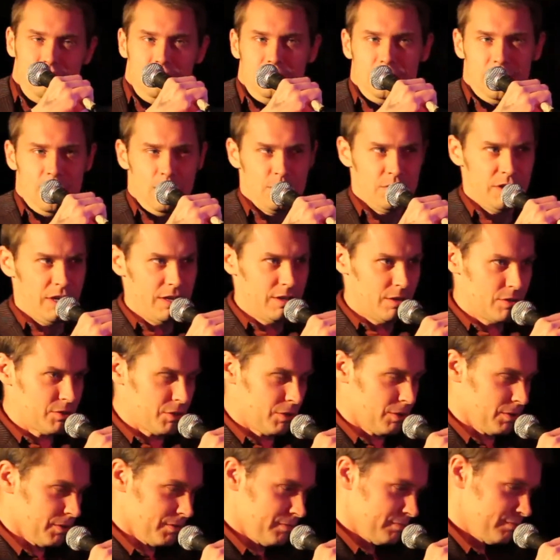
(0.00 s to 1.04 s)
I was 8 years
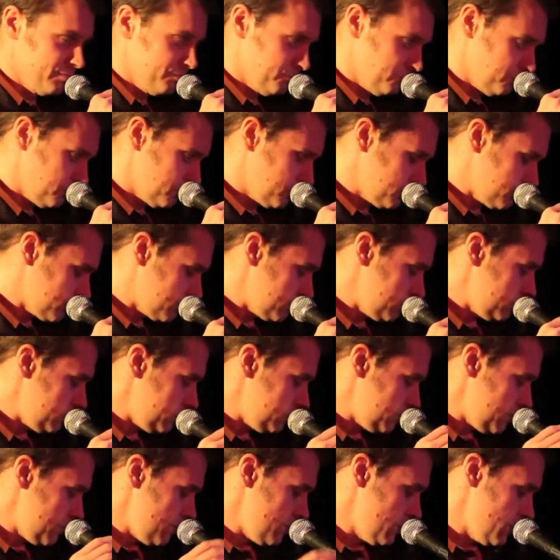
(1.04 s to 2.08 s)
old,
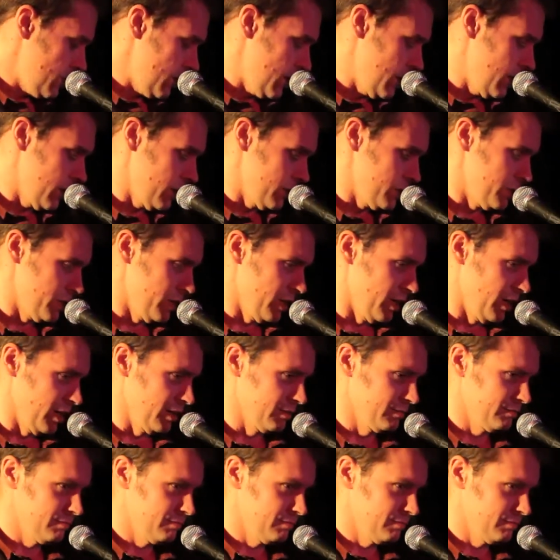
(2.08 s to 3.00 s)
and